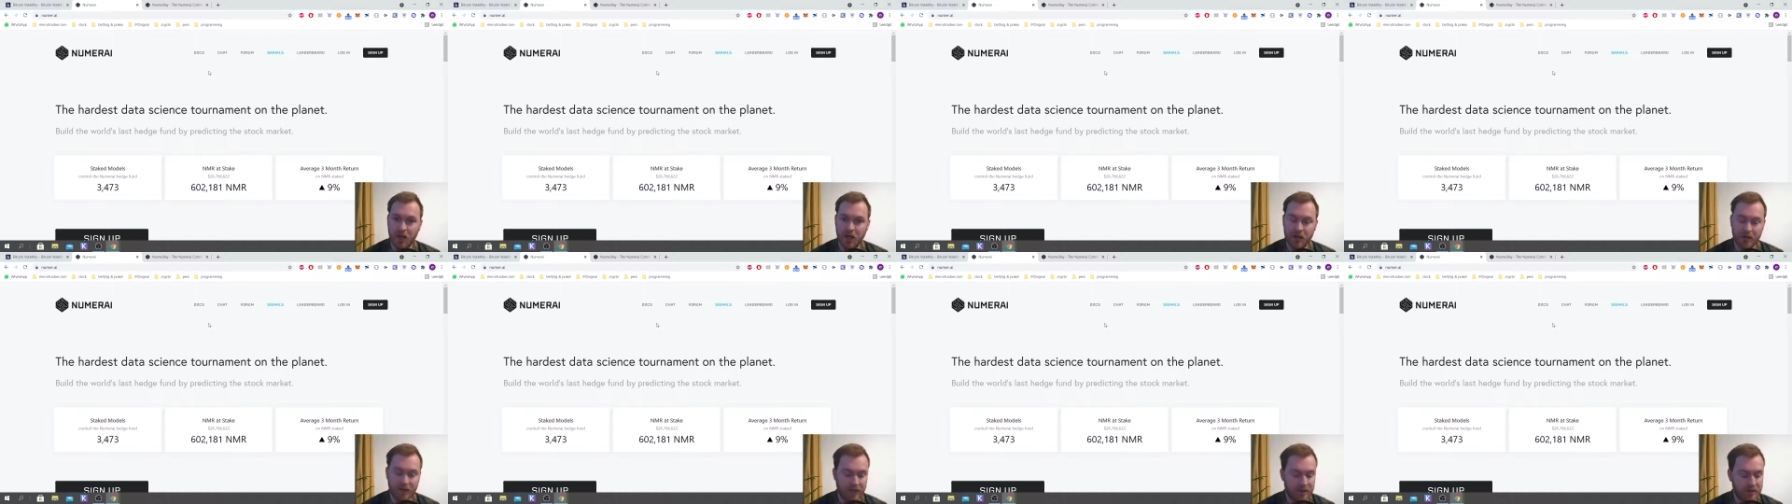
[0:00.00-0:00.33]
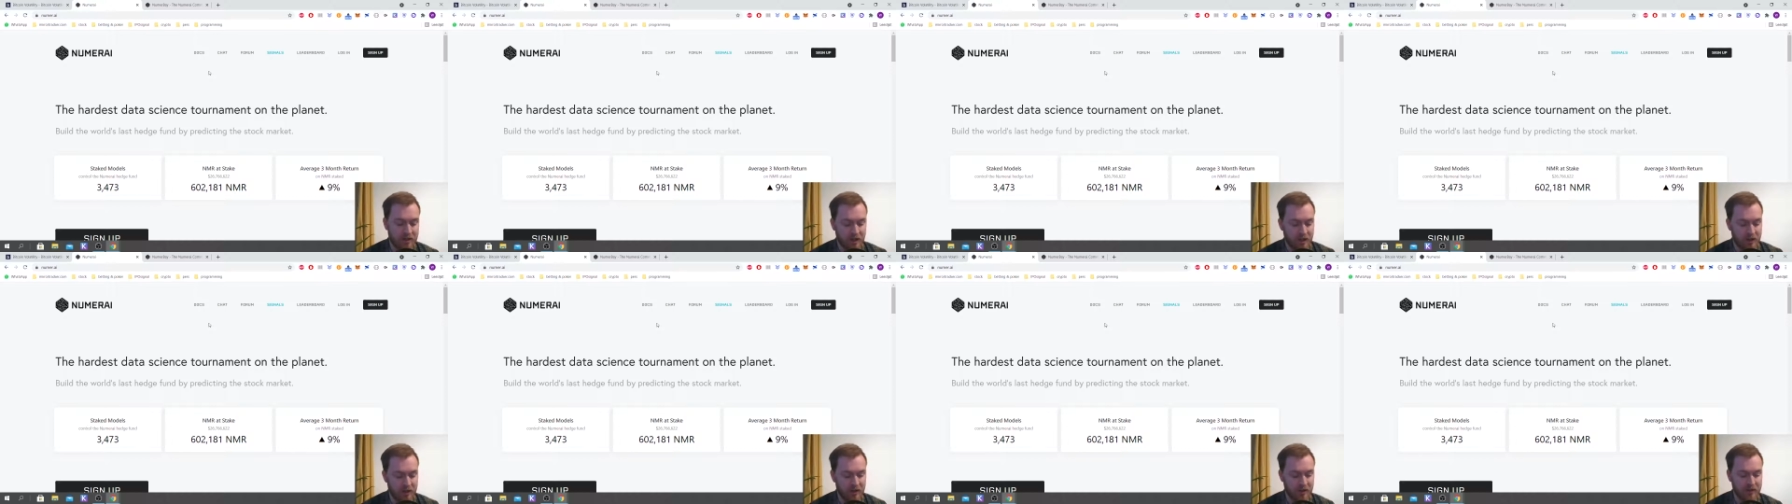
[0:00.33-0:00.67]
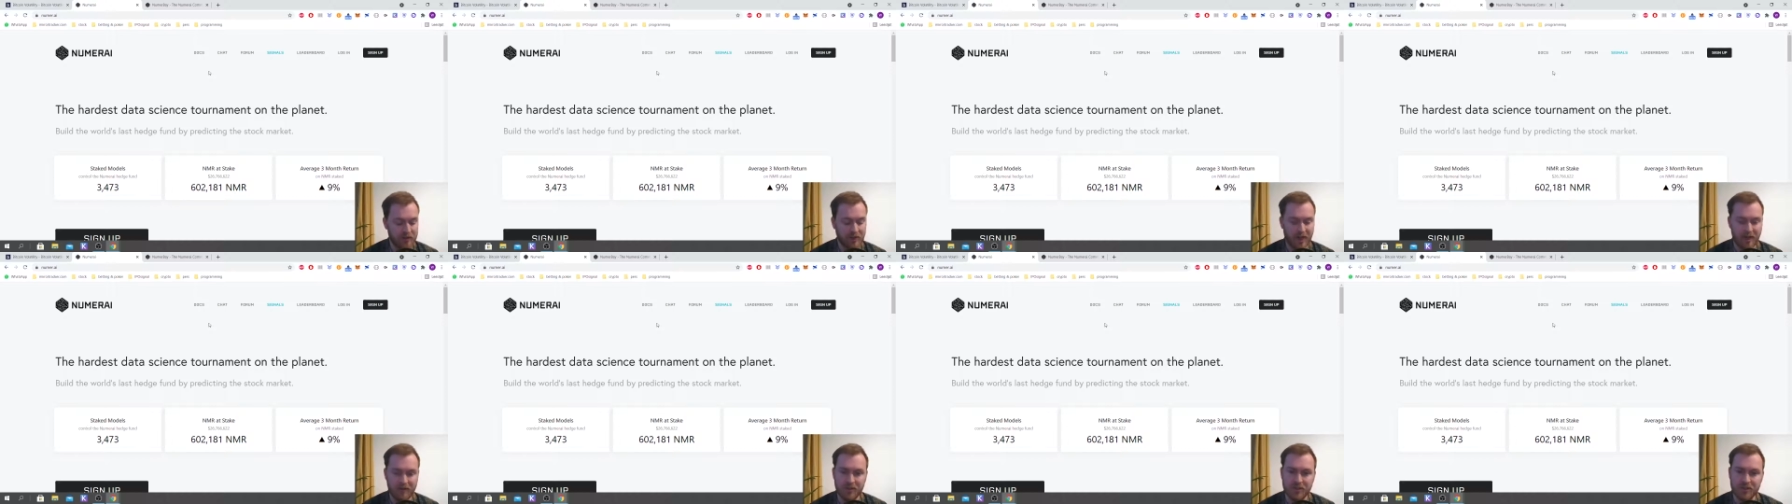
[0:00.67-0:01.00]
they
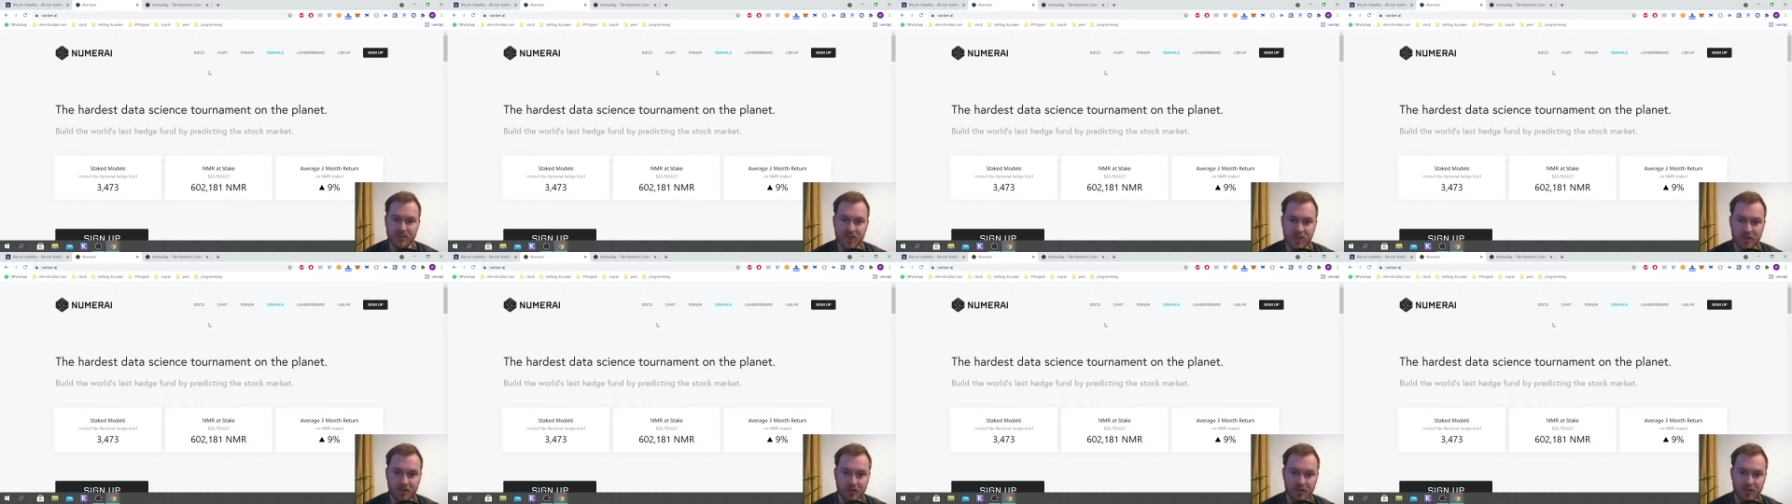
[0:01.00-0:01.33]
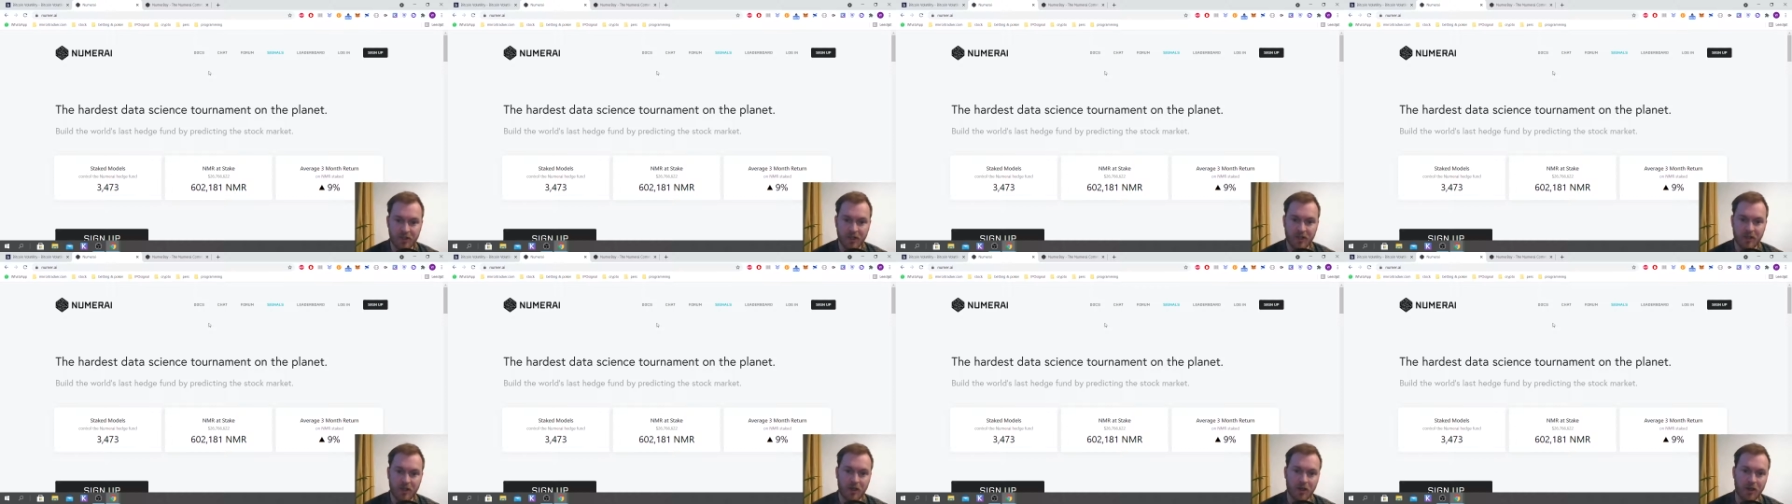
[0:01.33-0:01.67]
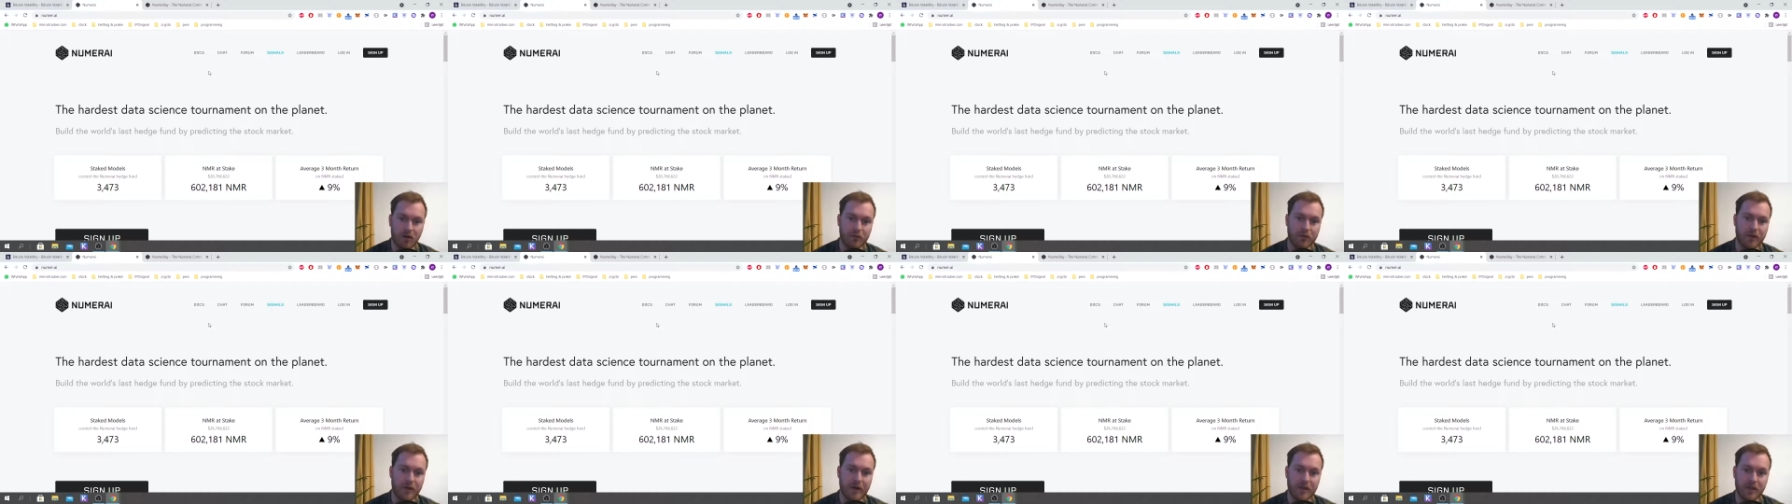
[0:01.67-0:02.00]
cannot have a signal that
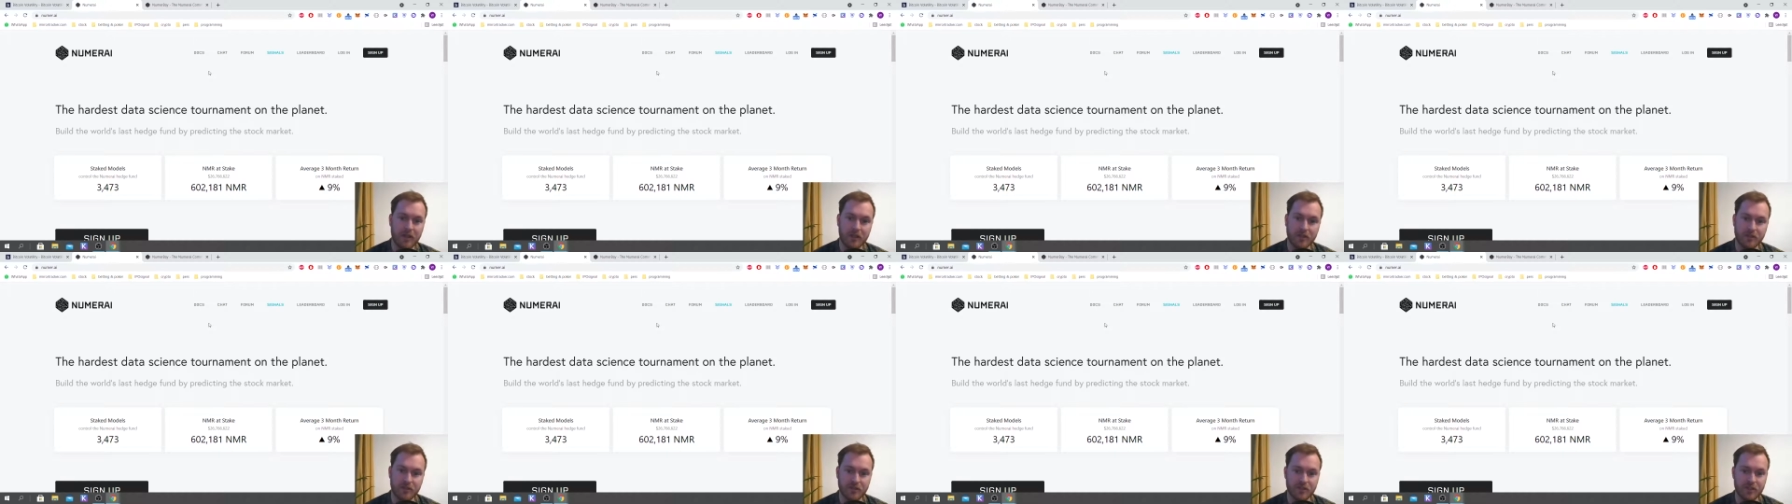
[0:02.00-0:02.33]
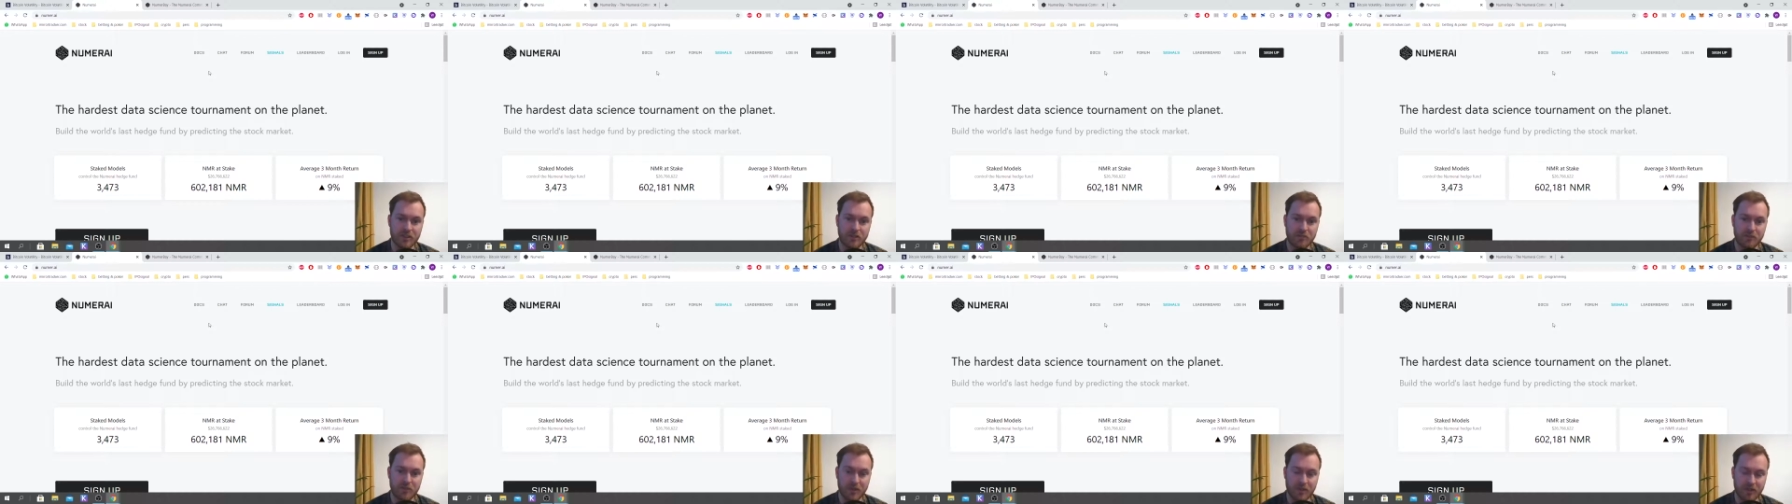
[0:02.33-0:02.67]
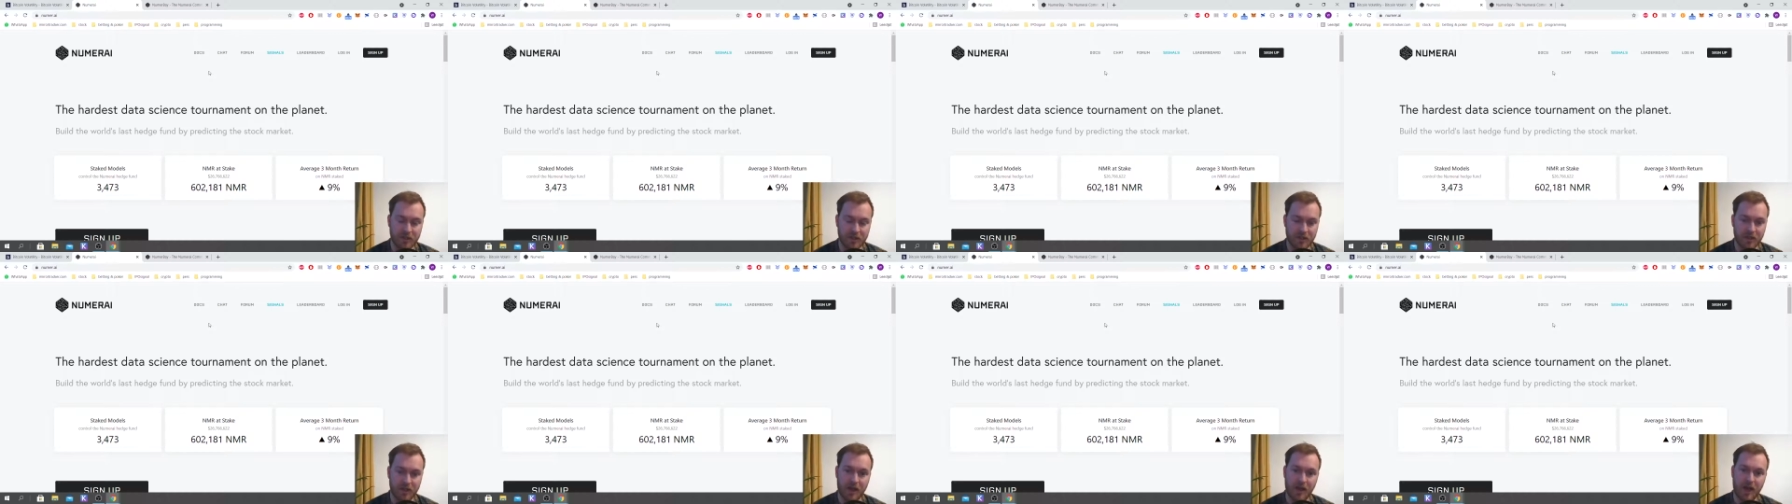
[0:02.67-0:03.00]
already is
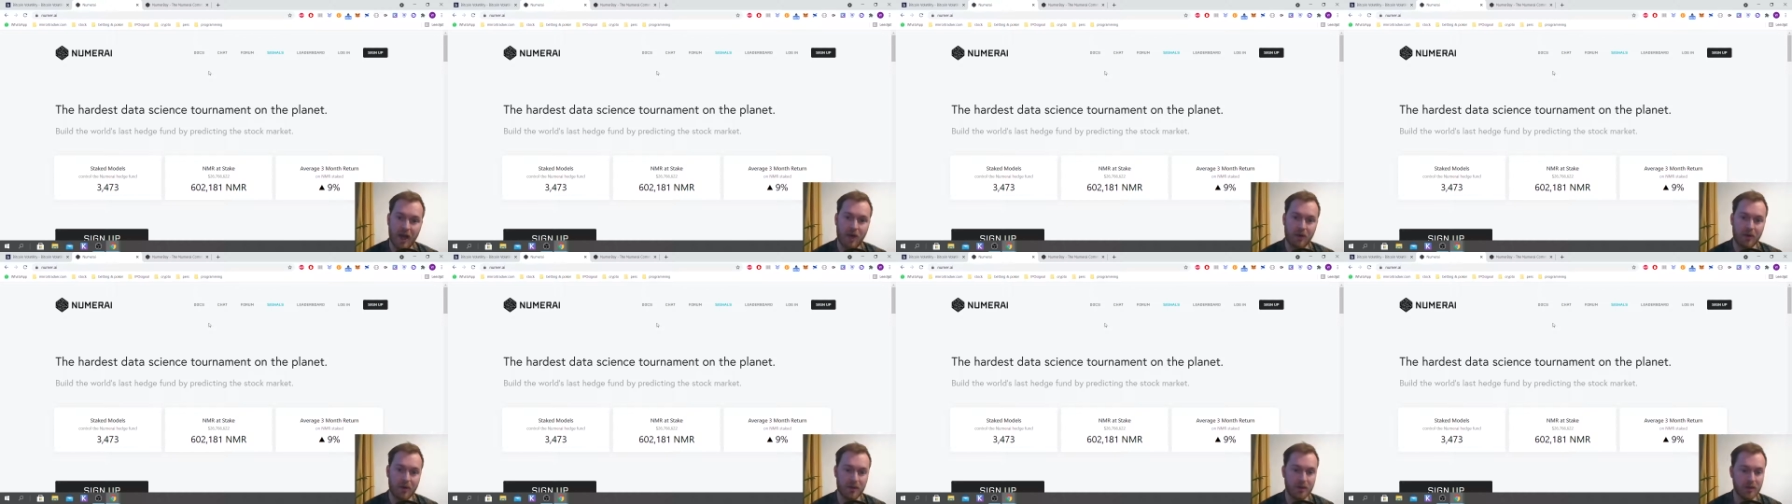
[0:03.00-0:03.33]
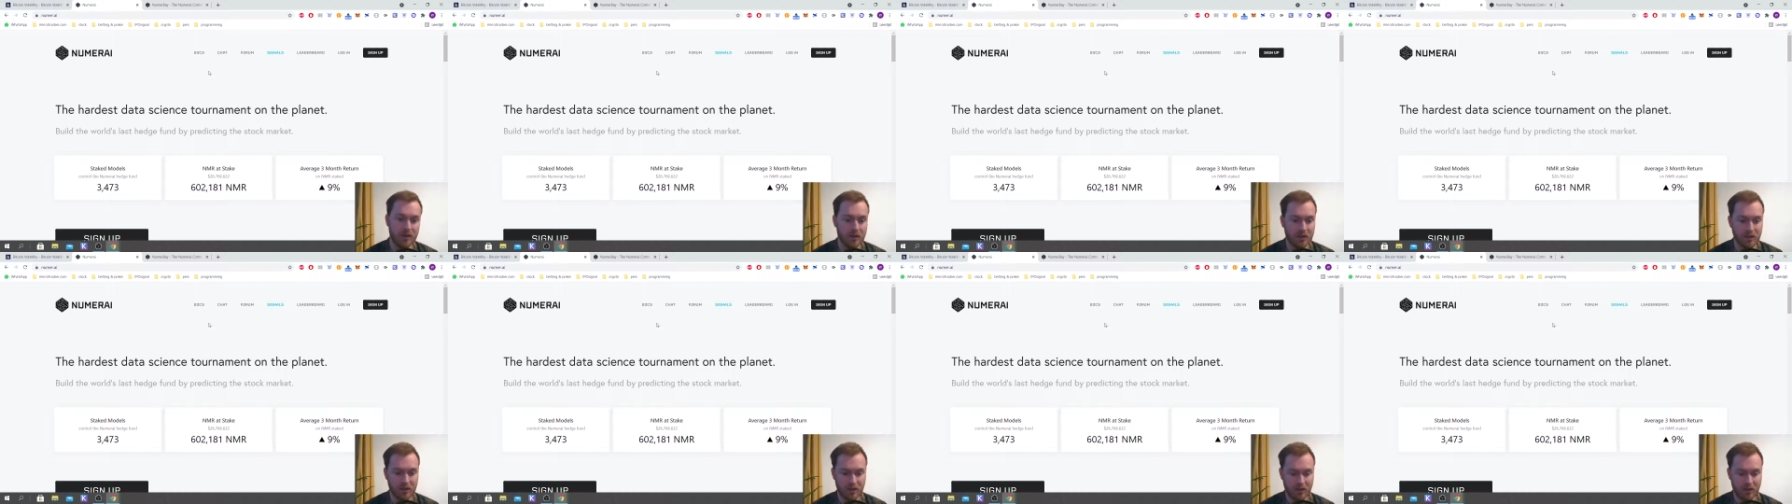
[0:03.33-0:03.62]
disappeared in an hour.